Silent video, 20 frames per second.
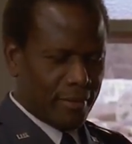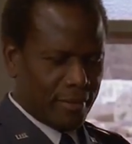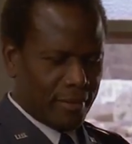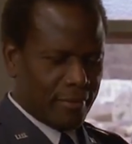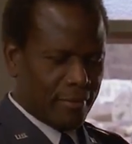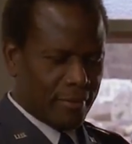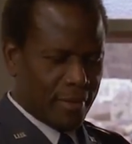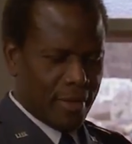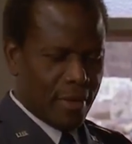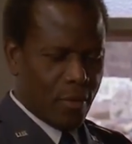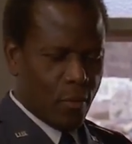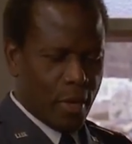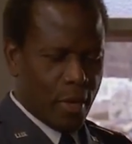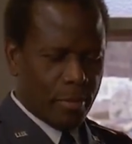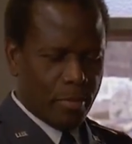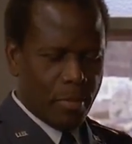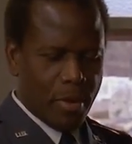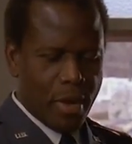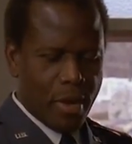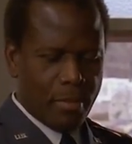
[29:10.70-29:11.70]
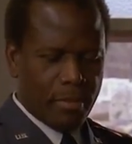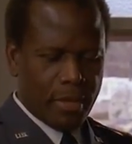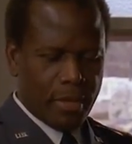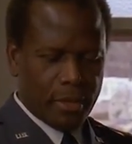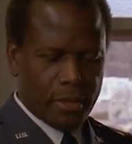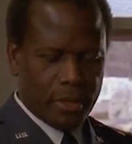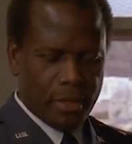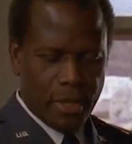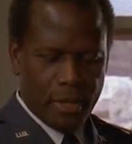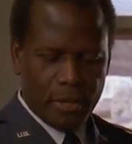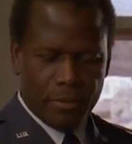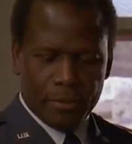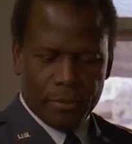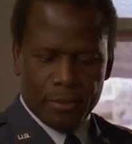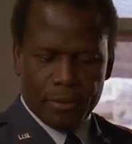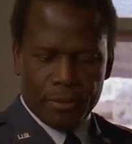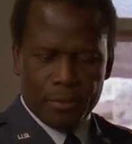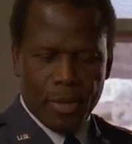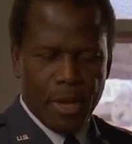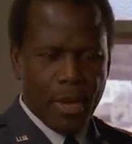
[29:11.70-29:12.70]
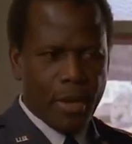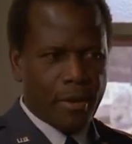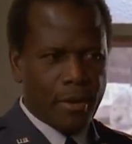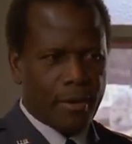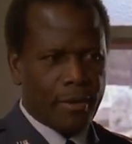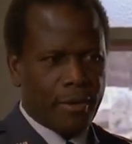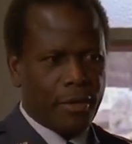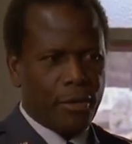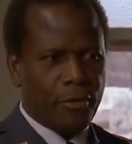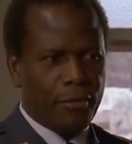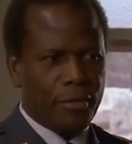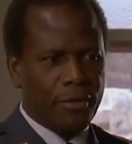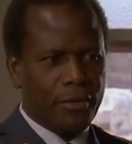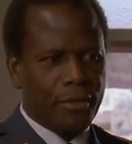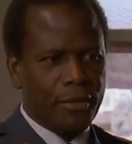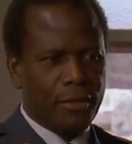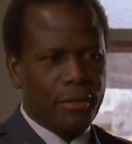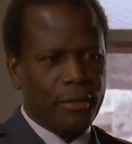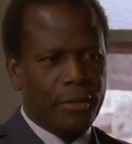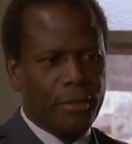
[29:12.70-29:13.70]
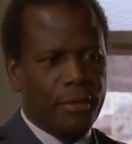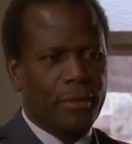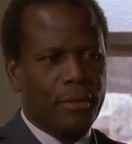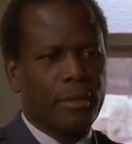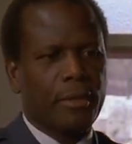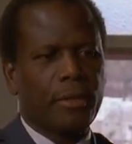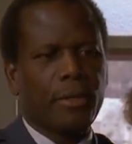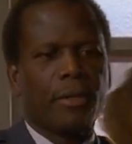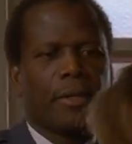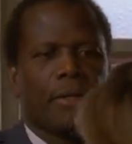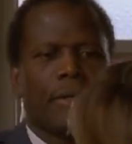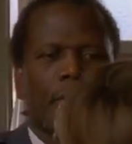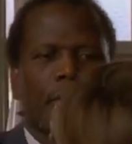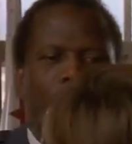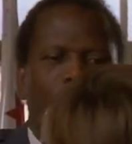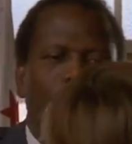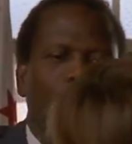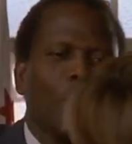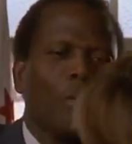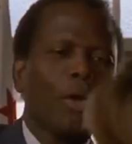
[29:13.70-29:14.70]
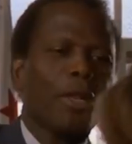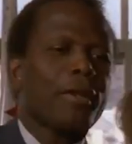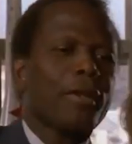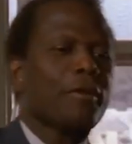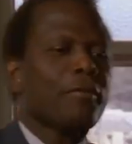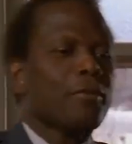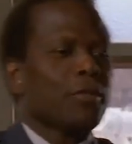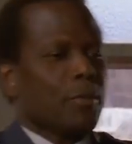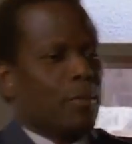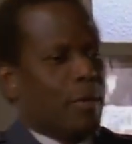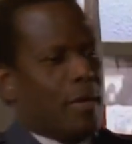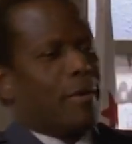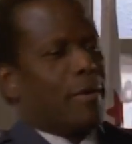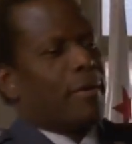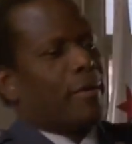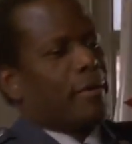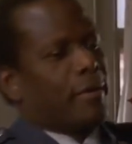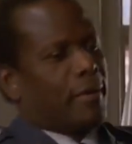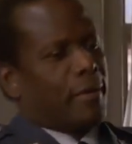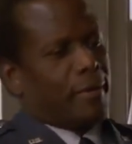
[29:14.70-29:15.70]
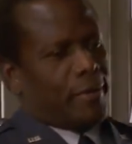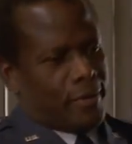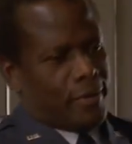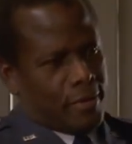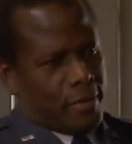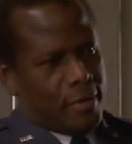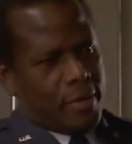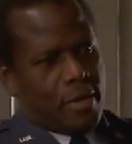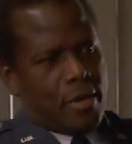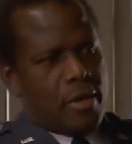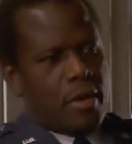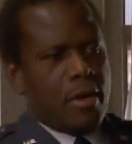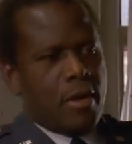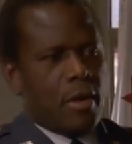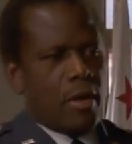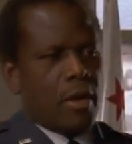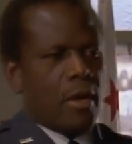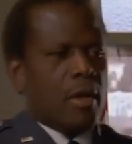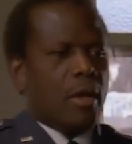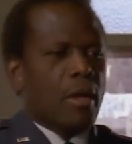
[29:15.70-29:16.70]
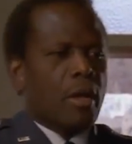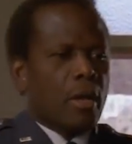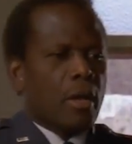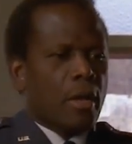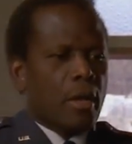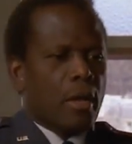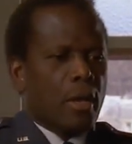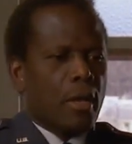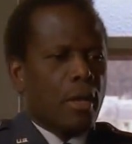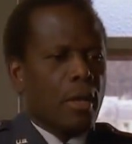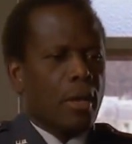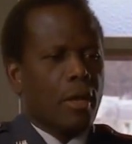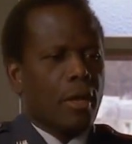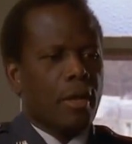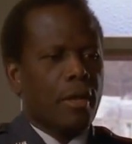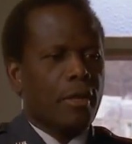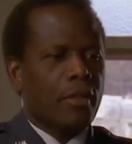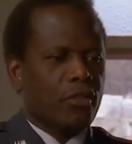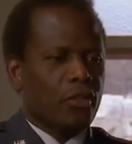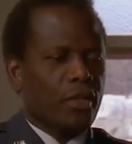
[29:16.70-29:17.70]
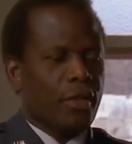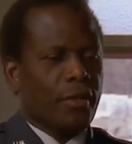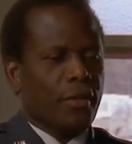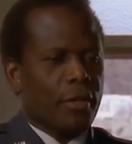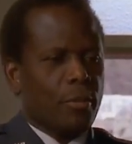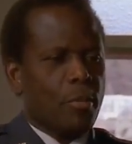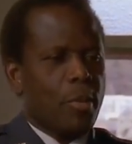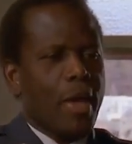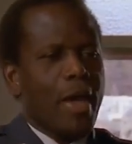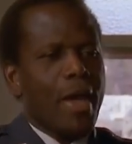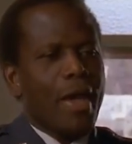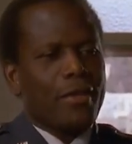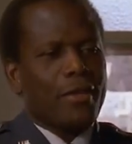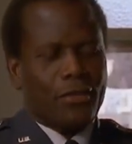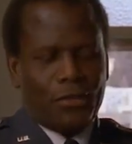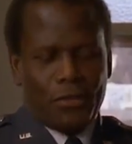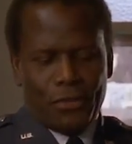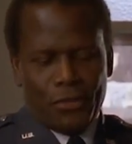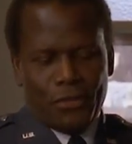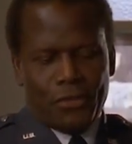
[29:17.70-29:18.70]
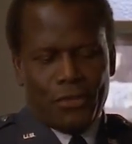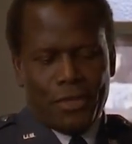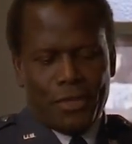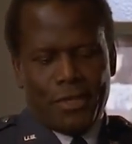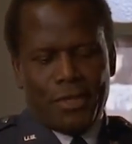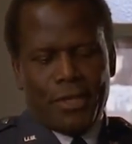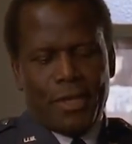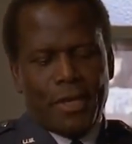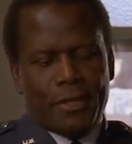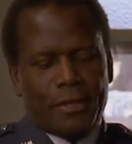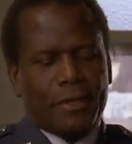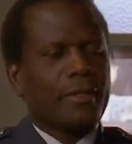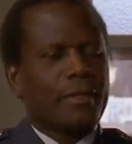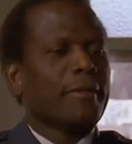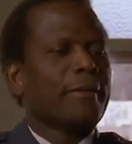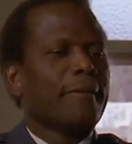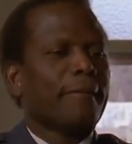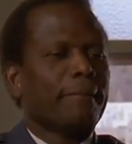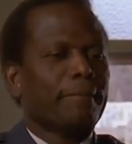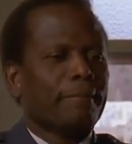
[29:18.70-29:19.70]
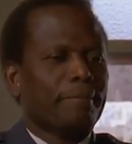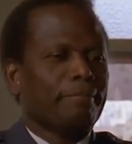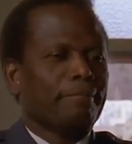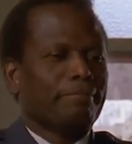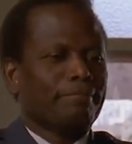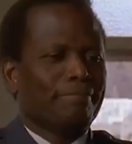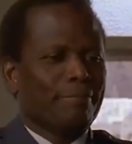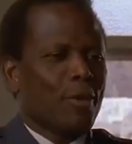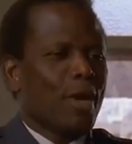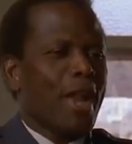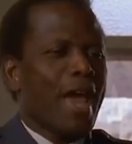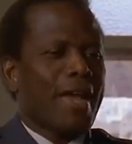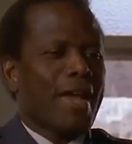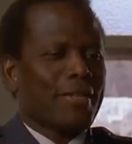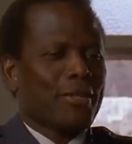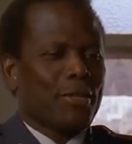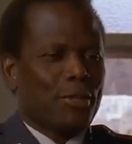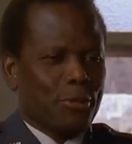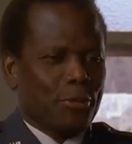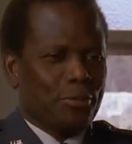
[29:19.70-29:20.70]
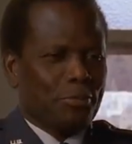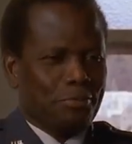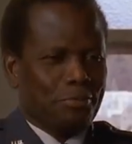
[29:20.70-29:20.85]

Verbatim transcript: You've got a wet palm there, son. What's the matter? Nervous? Yeah, I'm nervous. What are you nervous about? I don't know. I, I want to pass. It's nothing to pass. This isn't a test. Relax.